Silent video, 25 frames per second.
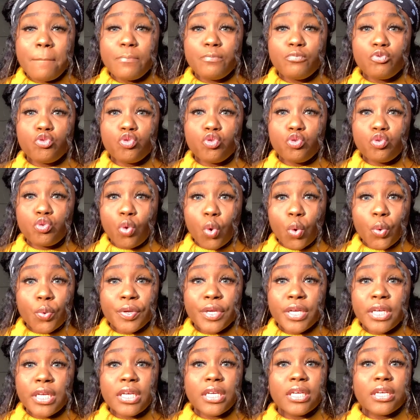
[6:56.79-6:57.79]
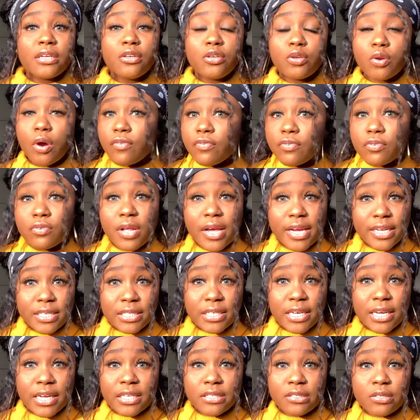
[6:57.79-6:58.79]
story novel
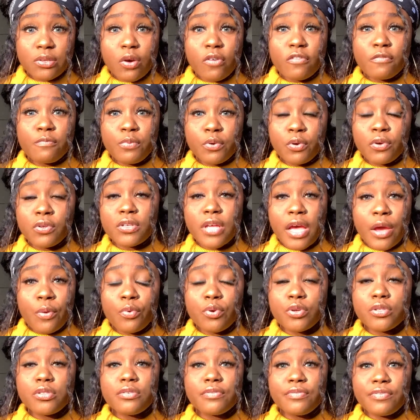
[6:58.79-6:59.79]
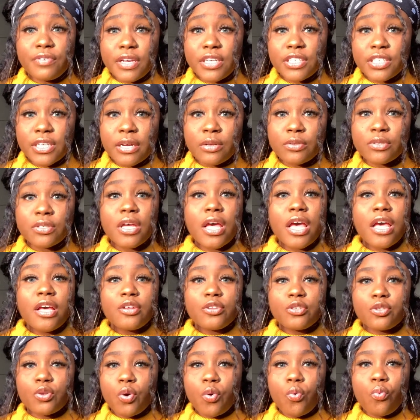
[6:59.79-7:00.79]
ideas of books I want to flesh out.
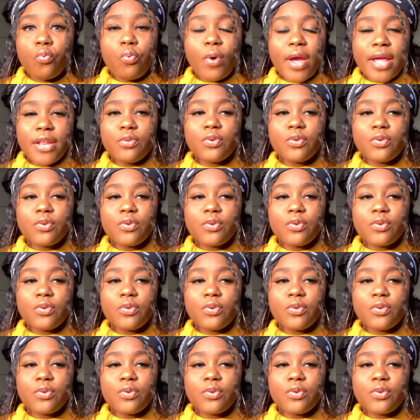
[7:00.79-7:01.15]
So when those